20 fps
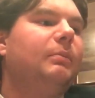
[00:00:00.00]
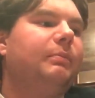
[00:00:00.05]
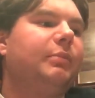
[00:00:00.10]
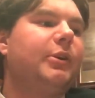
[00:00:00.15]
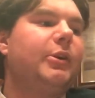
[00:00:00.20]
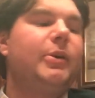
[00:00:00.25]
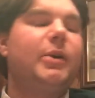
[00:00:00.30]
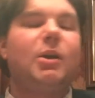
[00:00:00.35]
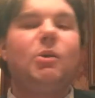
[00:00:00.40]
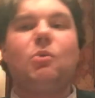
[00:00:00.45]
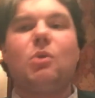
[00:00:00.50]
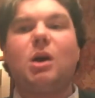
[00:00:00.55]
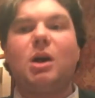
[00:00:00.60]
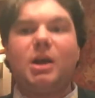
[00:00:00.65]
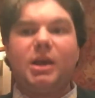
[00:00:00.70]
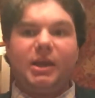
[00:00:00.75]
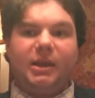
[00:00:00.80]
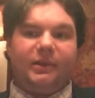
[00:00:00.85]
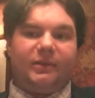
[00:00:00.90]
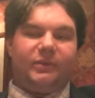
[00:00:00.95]
Brewing
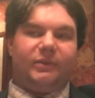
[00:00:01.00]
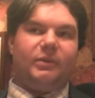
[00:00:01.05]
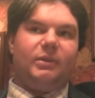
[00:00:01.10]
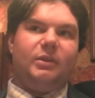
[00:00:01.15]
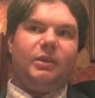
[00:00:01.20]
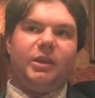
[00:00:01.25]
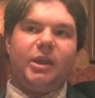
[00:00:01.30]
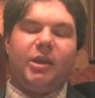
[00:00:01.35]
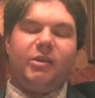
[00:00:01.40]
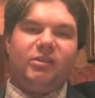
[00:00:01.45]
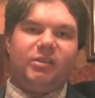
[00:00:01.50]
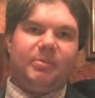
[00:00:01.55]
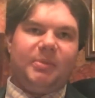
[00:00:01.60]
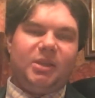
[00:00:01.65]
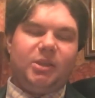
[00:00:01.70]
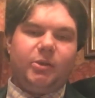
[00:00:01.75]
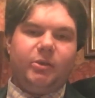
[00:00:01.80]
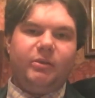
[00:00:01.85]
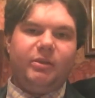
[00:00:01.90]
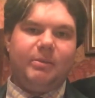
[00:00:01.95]
wise, going to be
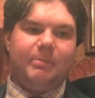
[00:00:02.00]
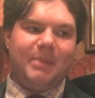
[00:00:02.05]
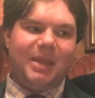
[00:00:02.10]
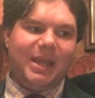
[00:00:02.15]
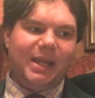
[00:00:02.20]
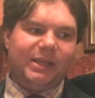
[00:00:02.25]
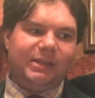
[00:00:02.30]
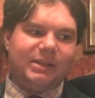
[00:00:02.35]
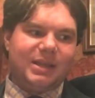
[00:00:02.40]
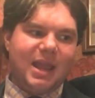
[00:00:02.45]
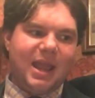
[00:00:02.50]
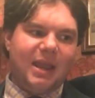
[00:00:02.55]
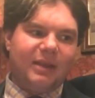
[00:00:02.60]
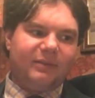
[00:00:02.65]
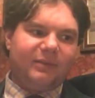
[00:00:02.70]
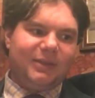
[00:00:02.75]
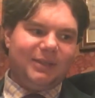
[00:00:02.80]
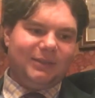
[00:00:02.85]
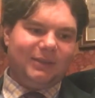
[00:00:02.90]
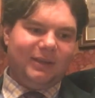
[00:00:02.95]
doing the mead
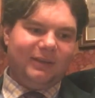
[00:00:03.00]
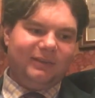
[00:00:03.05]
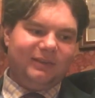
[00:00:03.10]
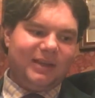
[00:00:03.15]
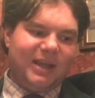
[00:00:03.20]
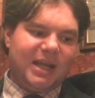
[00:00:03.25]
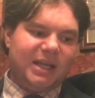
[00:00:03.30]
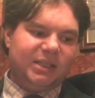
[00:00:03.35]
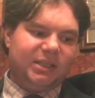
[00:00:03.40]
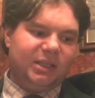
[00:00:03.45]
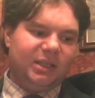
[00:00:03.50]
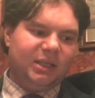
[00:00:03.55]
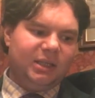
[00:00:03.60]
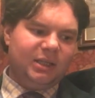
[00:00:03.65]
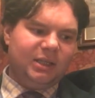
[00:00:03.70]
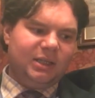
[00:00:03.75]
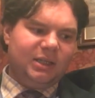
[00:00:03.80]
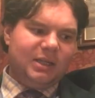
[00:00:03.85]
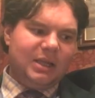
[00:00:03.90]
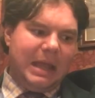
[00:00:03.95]
next, as I said.
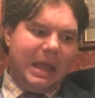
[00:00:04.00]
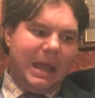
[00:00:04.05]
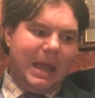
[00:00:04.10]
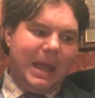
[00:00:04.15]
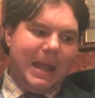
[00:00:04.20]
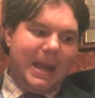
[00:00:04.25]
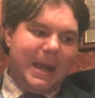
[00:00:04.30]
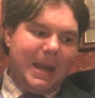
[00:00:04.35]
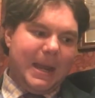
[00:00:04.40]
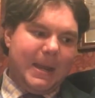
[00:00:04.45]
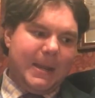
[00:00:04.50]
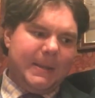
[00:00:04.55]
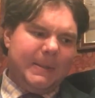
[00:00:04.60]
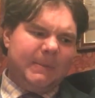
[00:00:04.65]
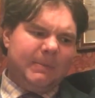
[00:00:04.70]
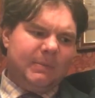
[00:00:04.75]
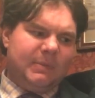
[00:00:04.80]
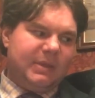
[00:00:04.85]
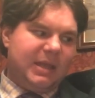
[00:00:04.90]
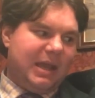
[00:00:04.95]

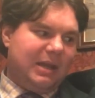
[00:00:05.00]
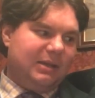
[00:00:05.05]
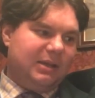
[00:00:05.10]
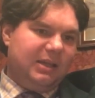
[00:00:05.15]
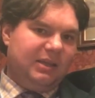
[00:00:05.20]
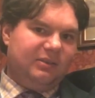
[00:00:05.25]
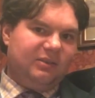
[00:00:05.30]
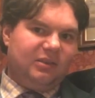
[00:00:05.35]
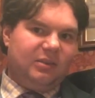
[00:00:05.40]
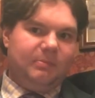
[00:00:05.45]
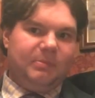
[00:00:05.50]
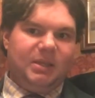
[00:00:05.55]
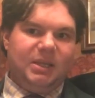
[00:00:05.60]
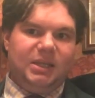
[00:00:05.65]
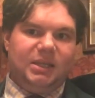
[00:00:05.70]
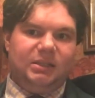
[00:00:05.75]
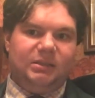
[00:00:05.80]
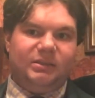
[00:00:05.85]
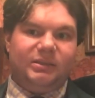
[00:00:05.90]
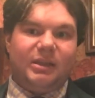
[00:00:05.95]
Um, that needs to
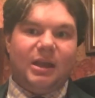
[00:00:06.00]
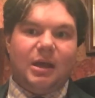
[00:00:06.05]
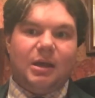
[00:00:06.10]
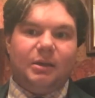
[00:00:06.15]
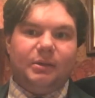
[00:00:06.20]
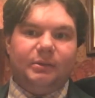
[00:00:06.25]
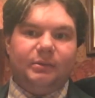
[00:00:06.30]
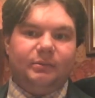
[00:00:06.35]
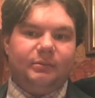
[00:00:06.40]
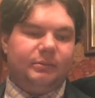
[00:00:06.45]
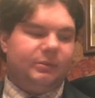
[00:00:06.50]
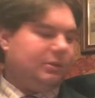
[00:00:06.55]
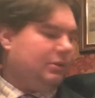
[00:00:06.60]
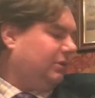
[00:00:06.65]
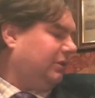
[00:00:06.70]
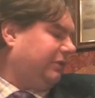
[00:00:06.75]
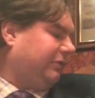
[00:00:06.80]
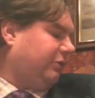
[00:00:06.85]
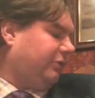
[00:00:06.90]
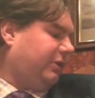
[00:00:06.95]
be done
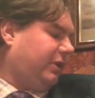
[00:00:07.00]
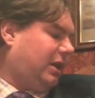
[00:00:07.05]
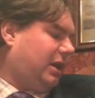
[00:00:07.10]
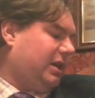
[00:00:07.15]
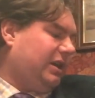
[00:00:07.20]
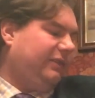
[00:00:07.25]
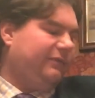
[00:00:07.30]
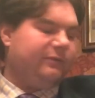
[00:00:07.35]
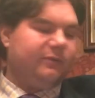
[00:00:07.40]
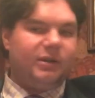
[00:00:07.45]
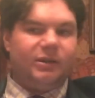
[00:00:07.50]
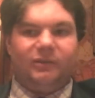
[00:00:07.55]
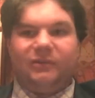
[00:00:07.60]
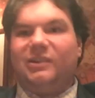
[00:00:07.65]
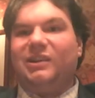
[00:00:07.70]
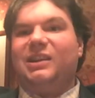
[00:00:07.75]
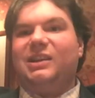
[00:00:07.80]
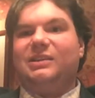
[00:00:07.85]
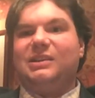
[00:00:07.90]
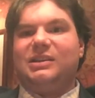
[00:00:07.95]
because I've got the honey for it,
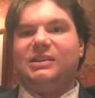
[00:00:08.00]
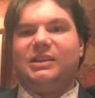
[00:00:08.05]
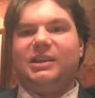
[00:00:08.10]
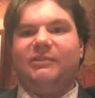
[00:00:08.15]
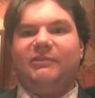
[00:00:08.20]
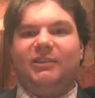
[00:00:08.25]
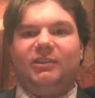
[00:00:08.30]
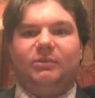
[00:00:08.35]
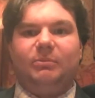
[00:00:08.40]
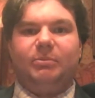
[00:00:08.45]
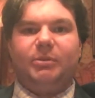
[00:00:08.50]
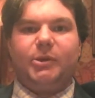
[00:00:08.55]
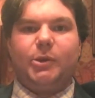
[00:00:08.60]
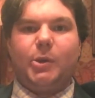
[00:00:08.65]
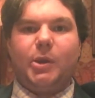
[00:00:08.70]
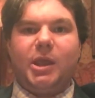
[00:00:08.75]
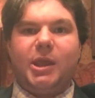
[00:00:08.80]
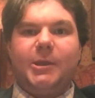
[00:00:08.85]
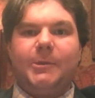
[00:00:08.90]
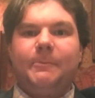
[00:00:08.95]
so I need to actually get around to
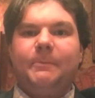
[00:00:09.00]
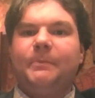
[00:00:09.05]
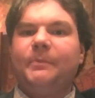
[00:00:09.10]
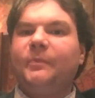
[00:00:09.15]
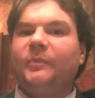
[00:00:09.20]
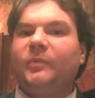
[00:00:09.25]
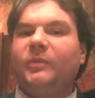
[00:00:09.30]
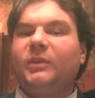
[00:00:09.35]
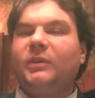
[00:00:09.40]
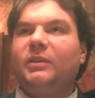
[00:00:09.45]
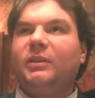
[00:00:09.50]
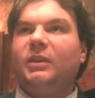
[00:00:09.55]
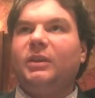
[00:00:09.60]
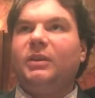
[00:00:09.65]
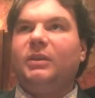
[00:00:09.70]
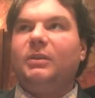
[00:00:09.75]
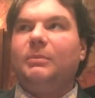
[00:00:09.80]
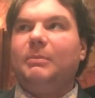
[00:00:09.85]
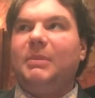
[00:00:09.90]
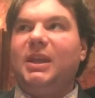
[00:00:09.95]
brewing it.
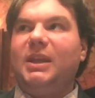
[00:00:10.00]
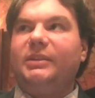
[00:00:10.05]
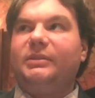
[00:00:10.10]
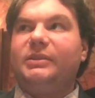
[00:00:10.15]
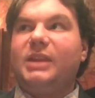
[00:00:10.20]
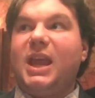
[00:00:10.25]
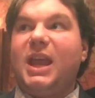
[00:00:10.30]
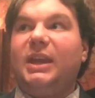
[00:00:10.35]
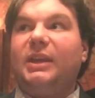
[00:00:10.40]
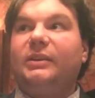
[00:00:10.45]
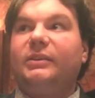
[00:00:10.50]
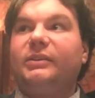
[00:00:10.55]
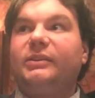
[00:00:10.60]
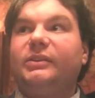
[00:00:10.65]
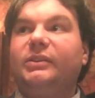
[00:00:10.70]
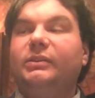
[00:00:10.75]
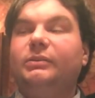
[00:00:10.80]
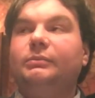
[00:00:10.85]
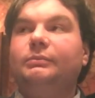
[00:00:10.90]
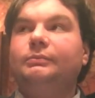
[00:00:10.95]
Mead
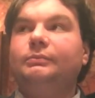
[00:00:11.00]
next.